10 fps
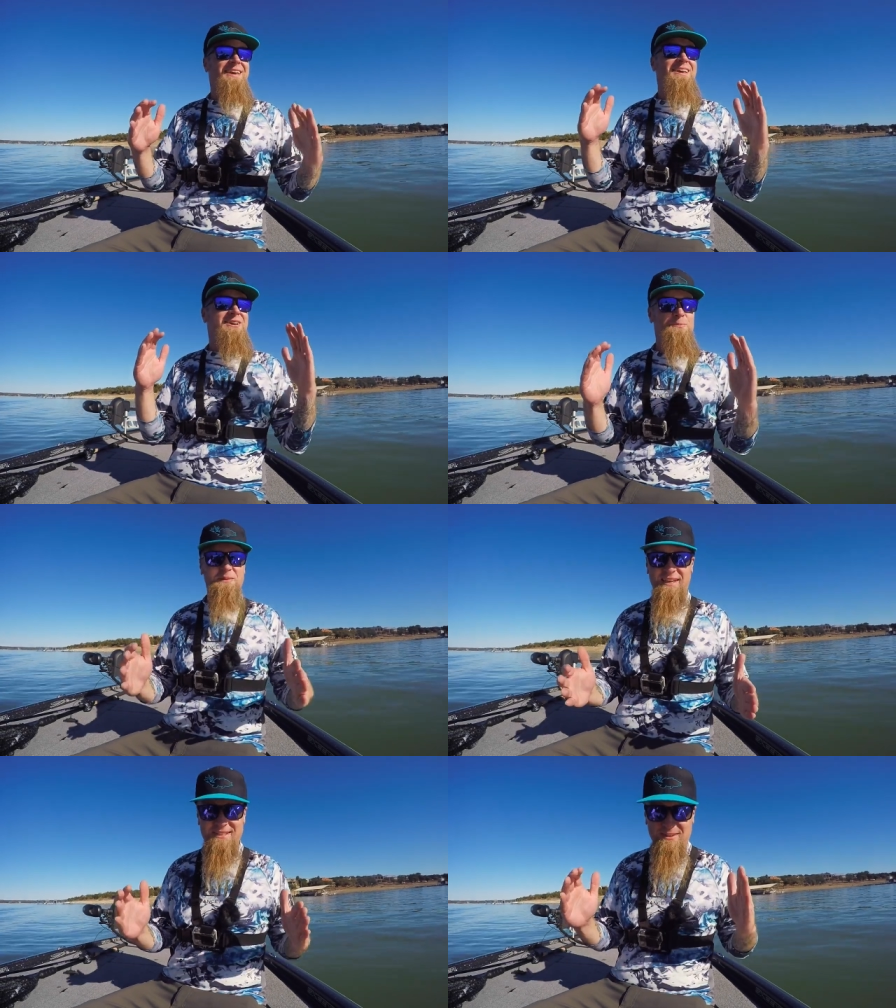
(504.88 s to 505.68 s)
it could
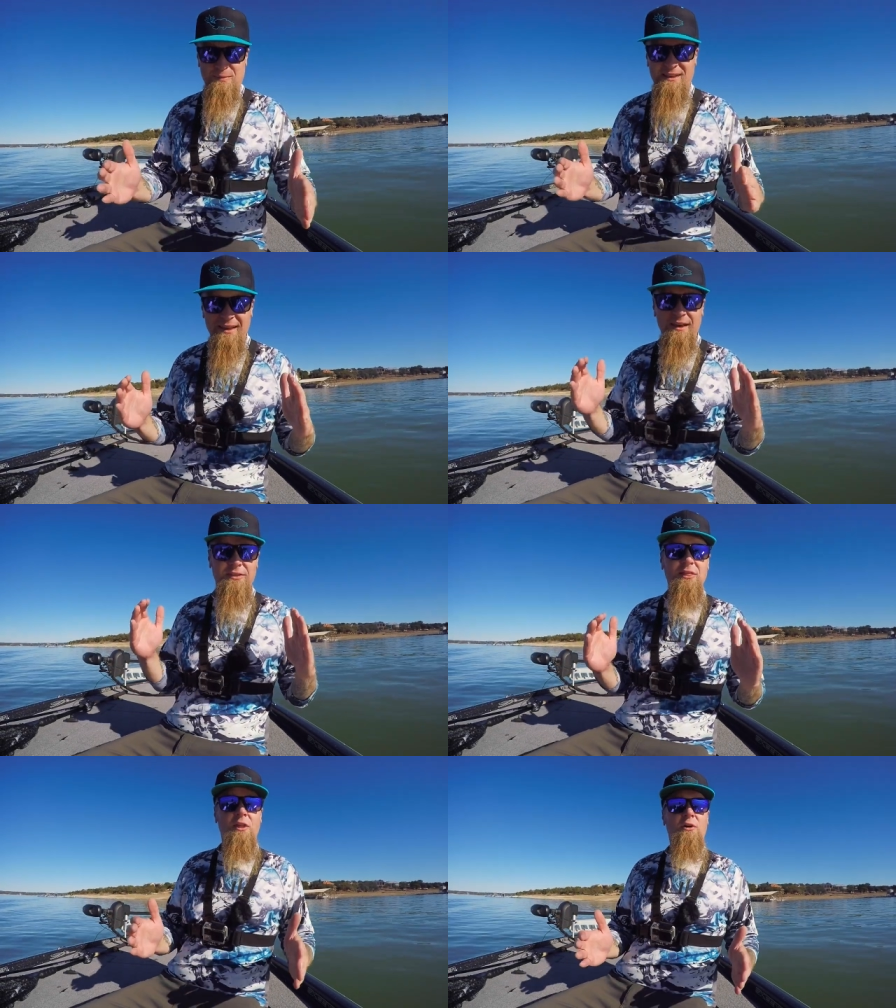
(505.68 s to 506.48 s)
potentially be
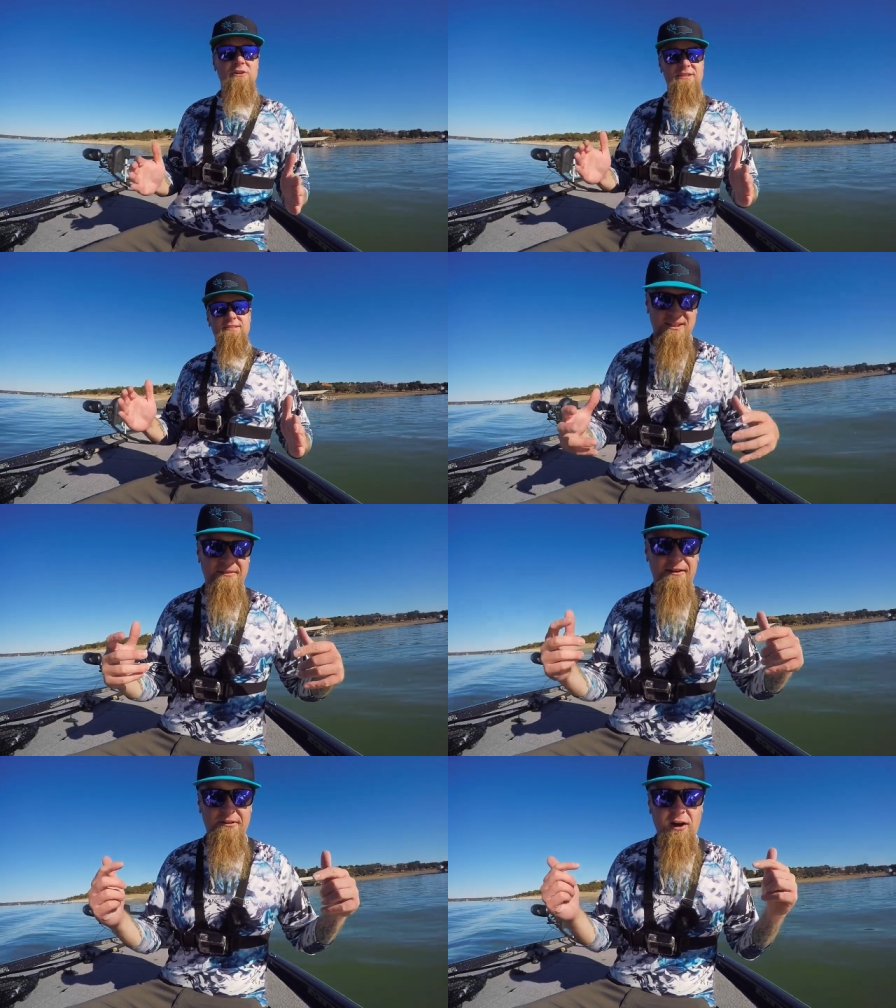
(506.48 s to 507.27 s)
the largest that I've
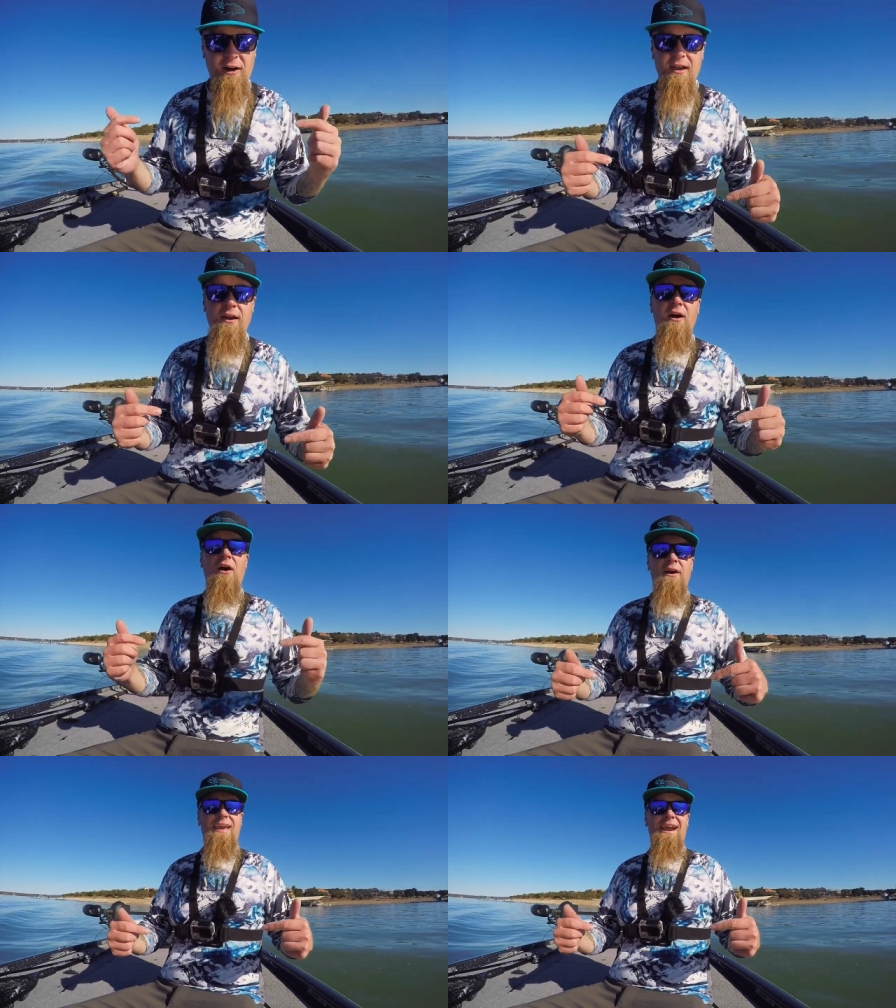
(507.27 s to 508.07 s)
ever caught
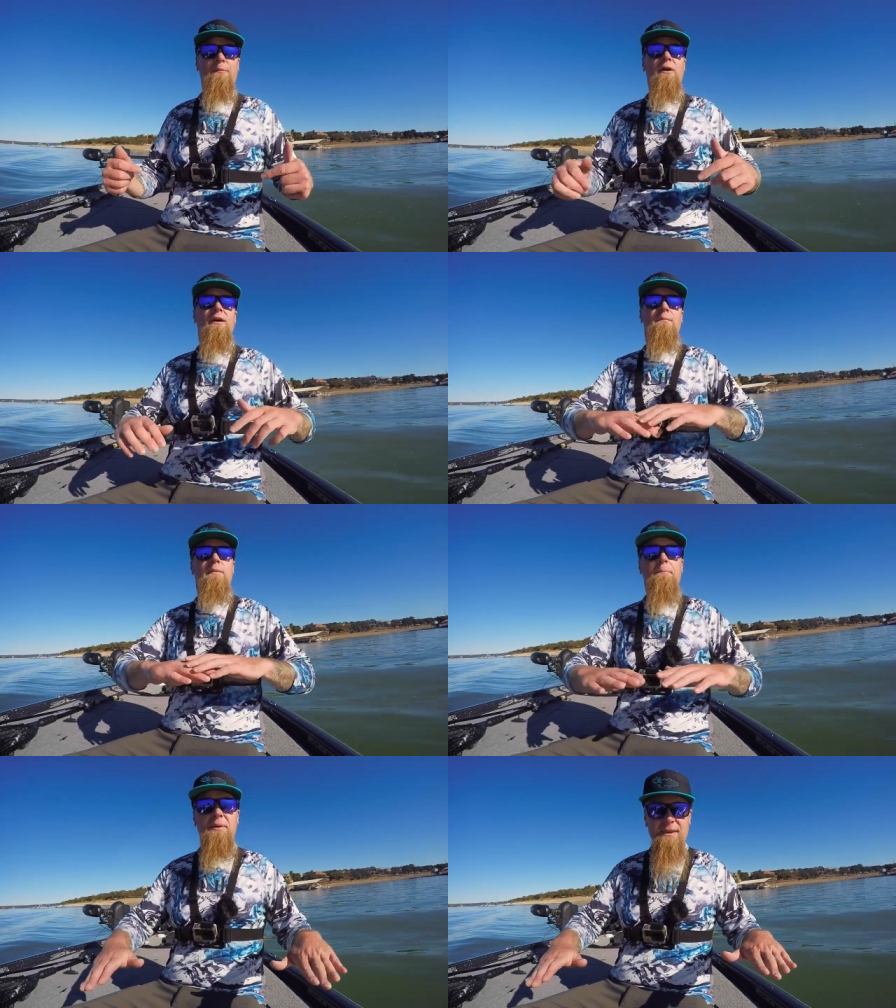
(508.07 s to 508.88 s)
on camera.
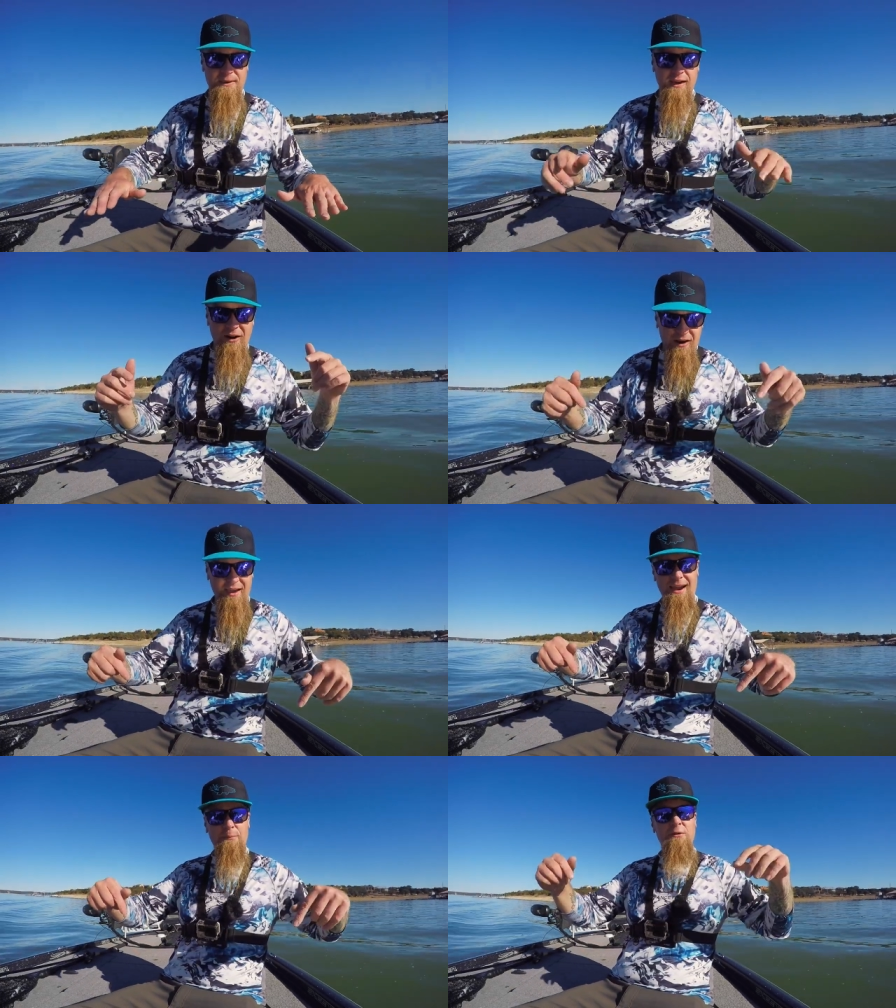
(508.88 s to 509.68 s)
My PB on
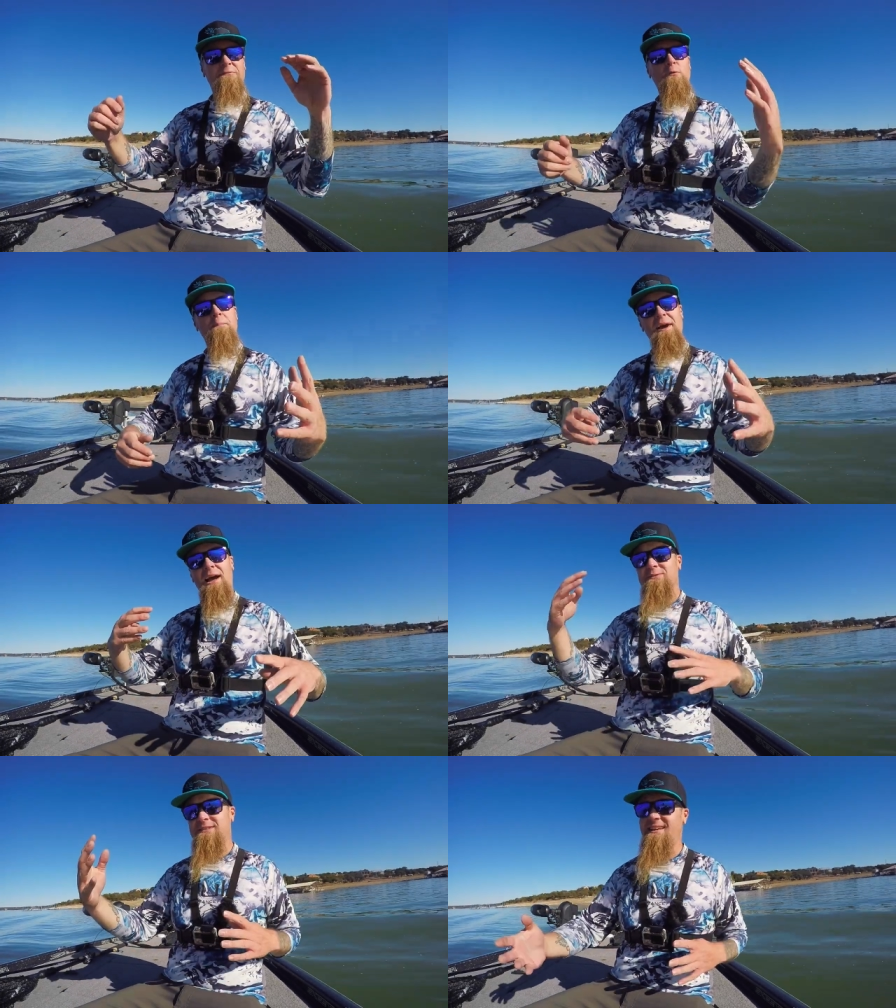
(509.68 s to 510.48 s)
camera, 4
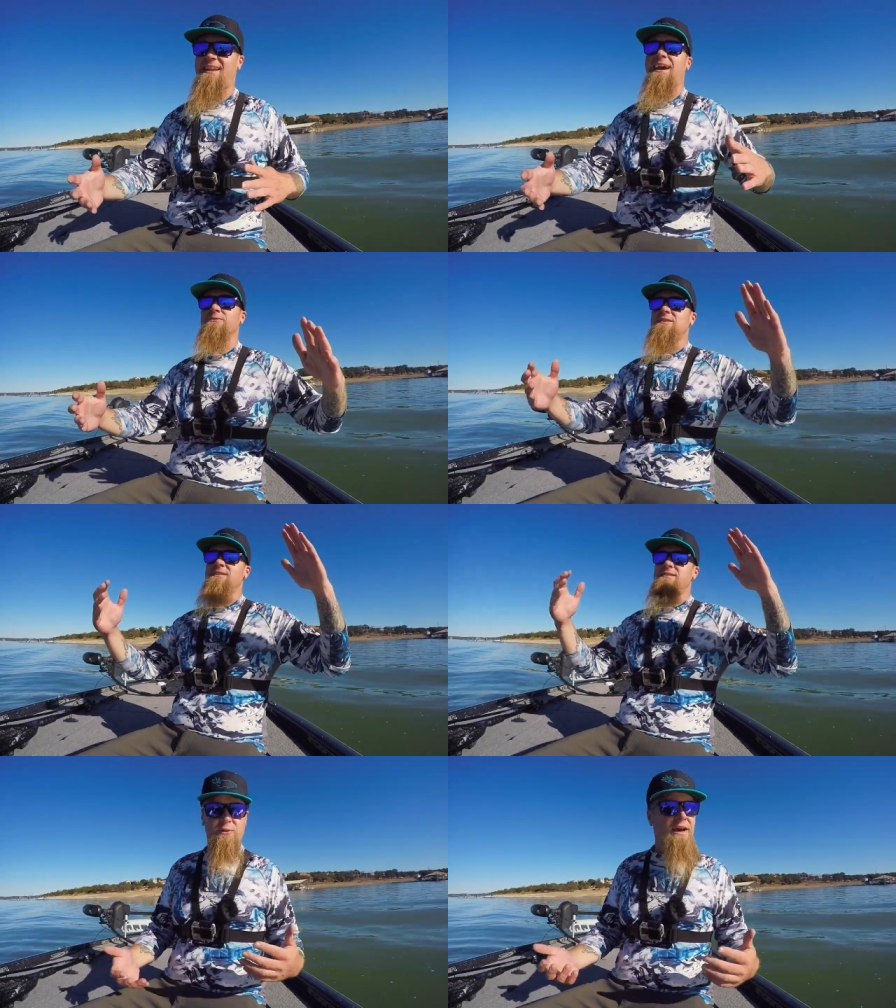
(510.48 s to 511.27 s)
pounds, 10 ounces. You